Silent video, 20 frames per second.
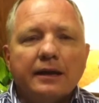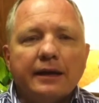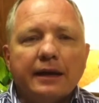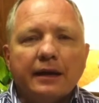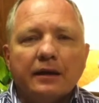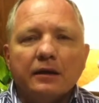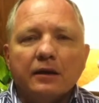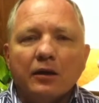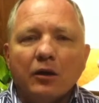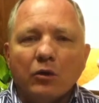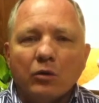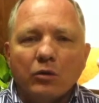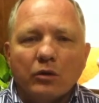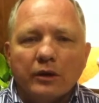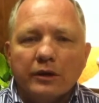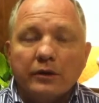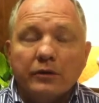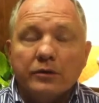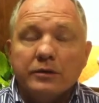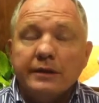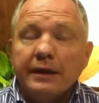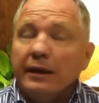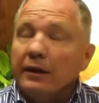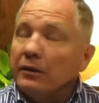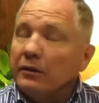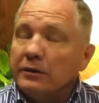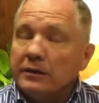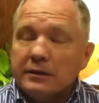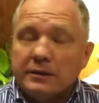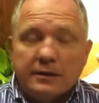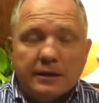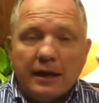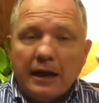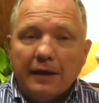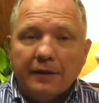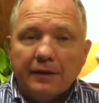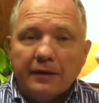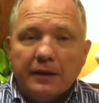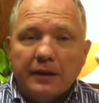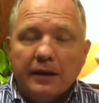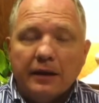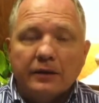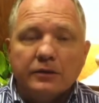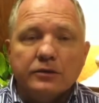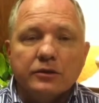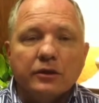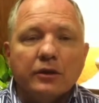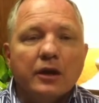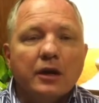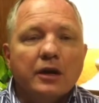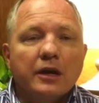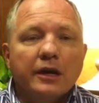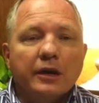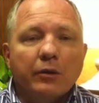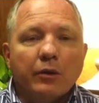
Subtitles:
Again, lowering your standards is not the answer.